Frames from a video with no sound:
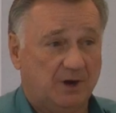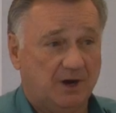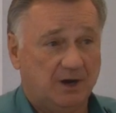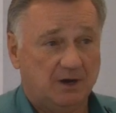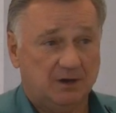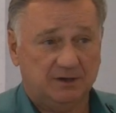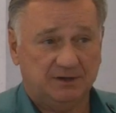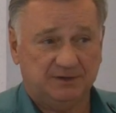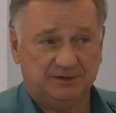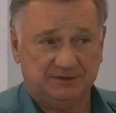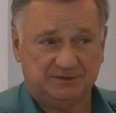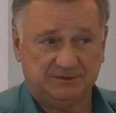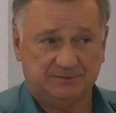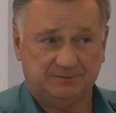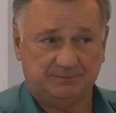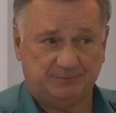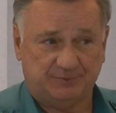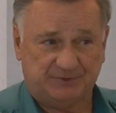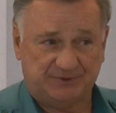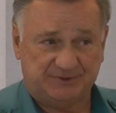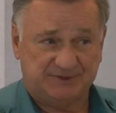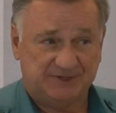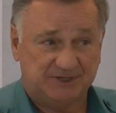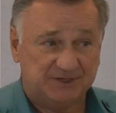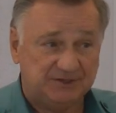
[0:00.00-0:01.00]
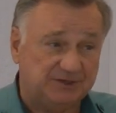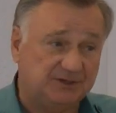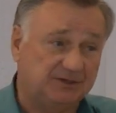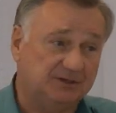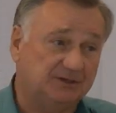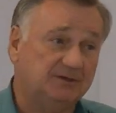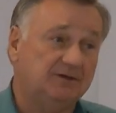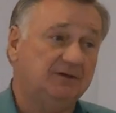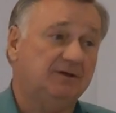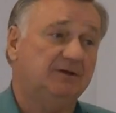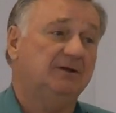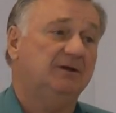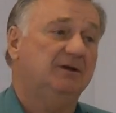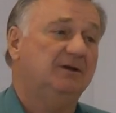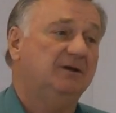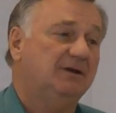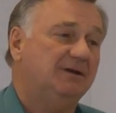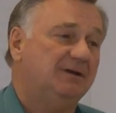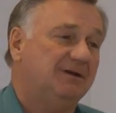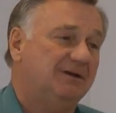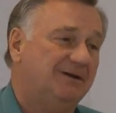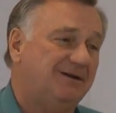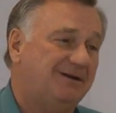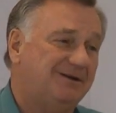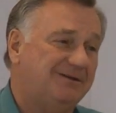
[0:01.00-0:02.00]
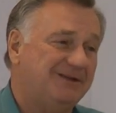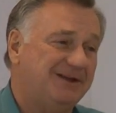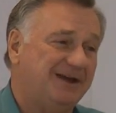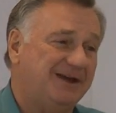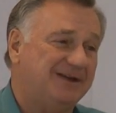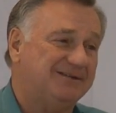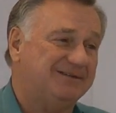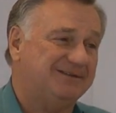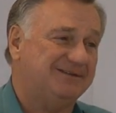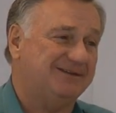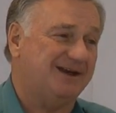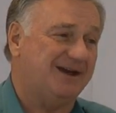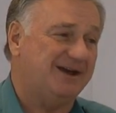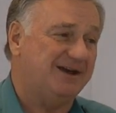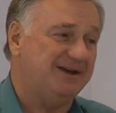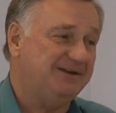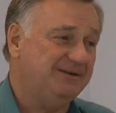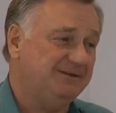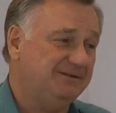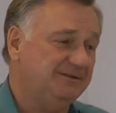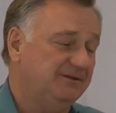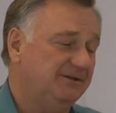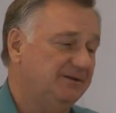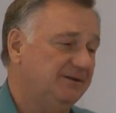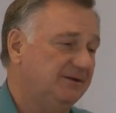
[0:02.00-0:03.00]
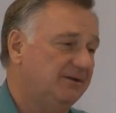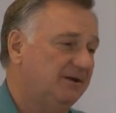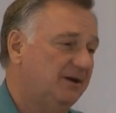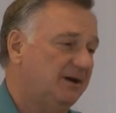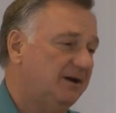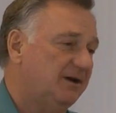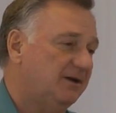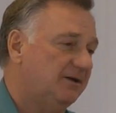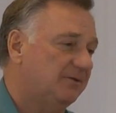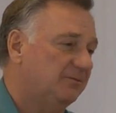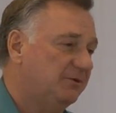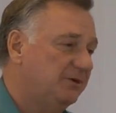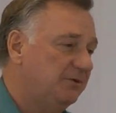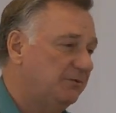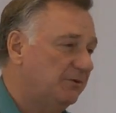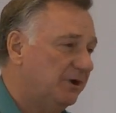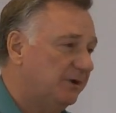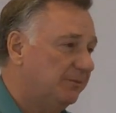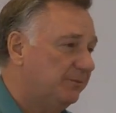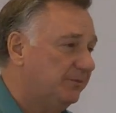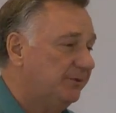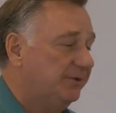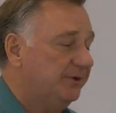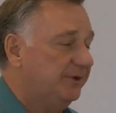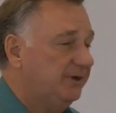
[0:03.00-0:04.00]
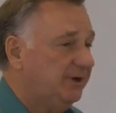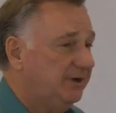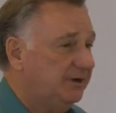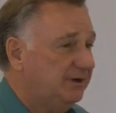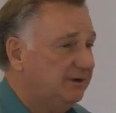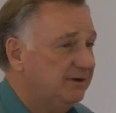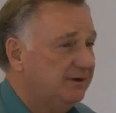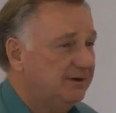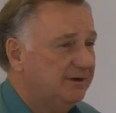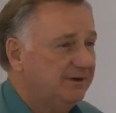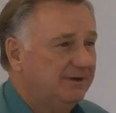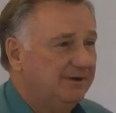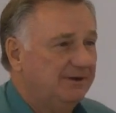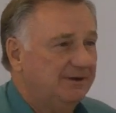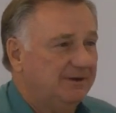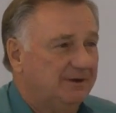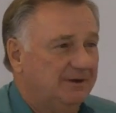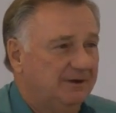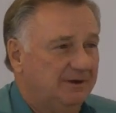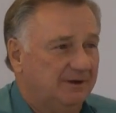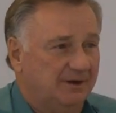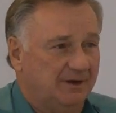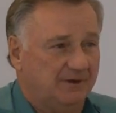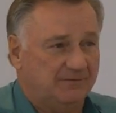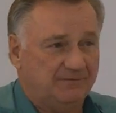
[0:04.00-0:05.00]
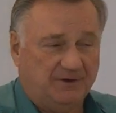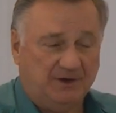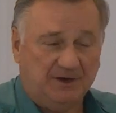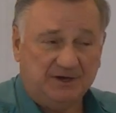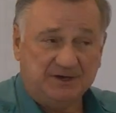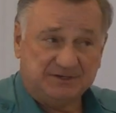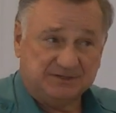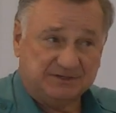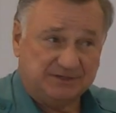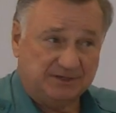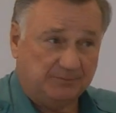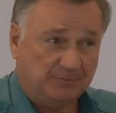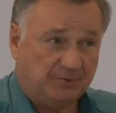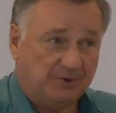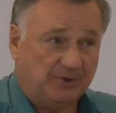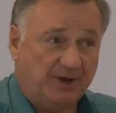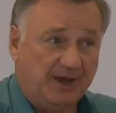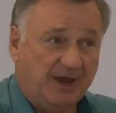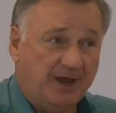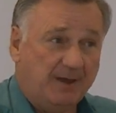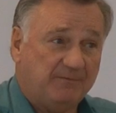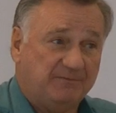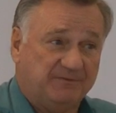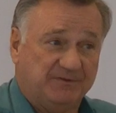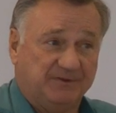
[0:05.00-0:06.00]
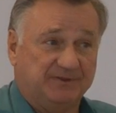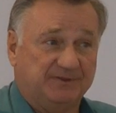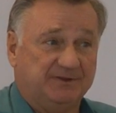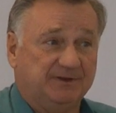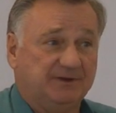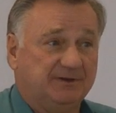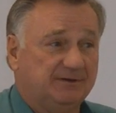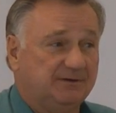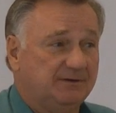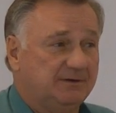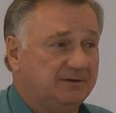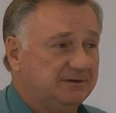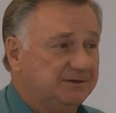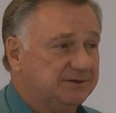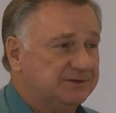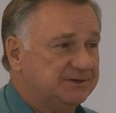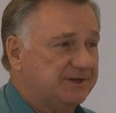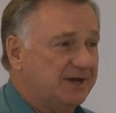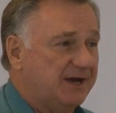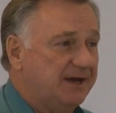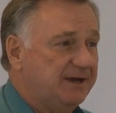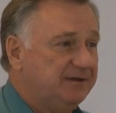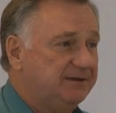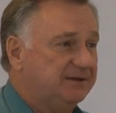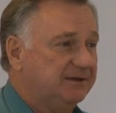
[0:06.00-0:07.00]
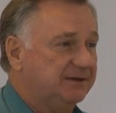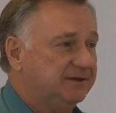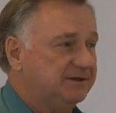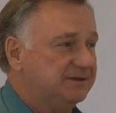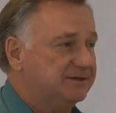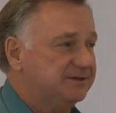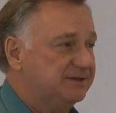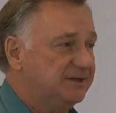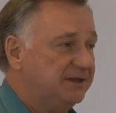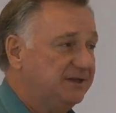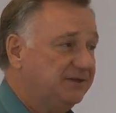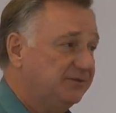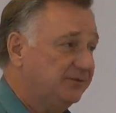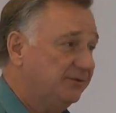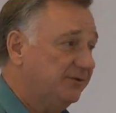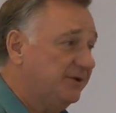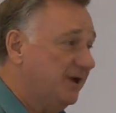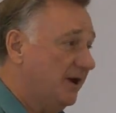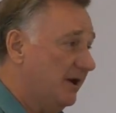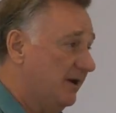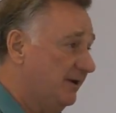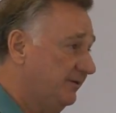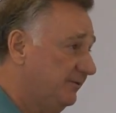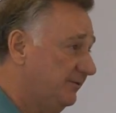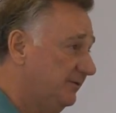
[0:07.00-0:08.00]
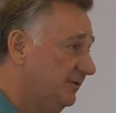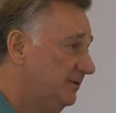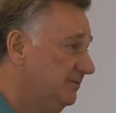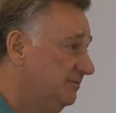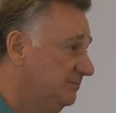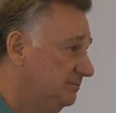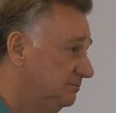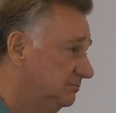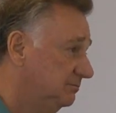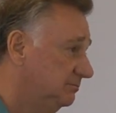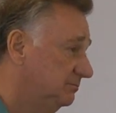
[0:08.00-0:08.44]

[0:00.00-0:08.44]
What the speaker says: where it is positioned on that site. We want to put in a very simple amphitheater on the site that could seat 300.